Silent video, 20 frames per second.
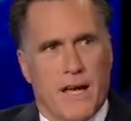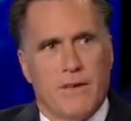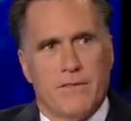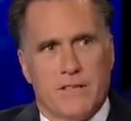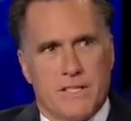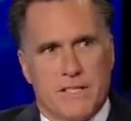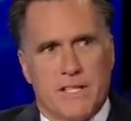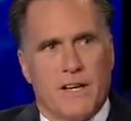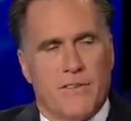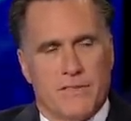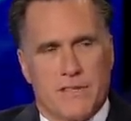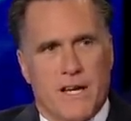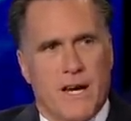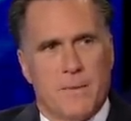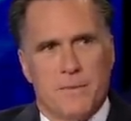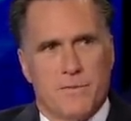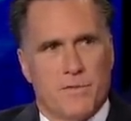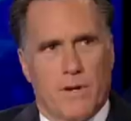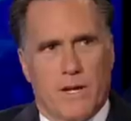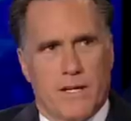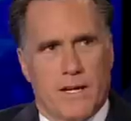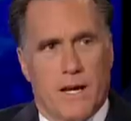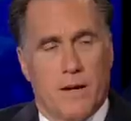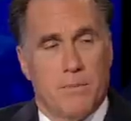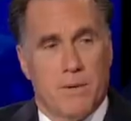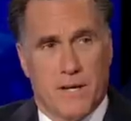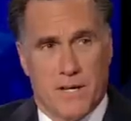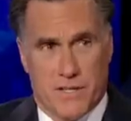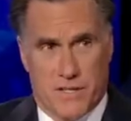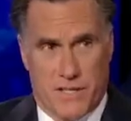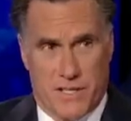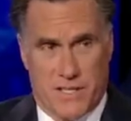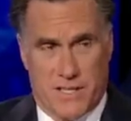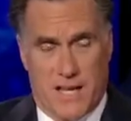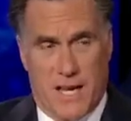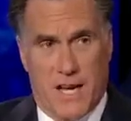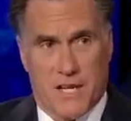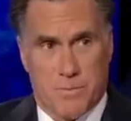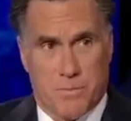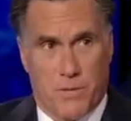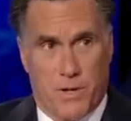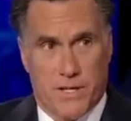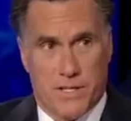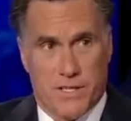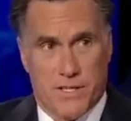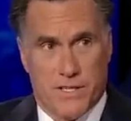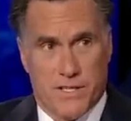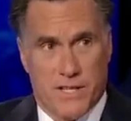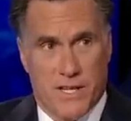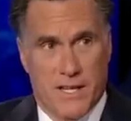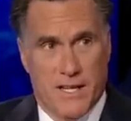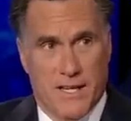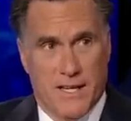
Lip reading: having tough times right now because of these gas prices.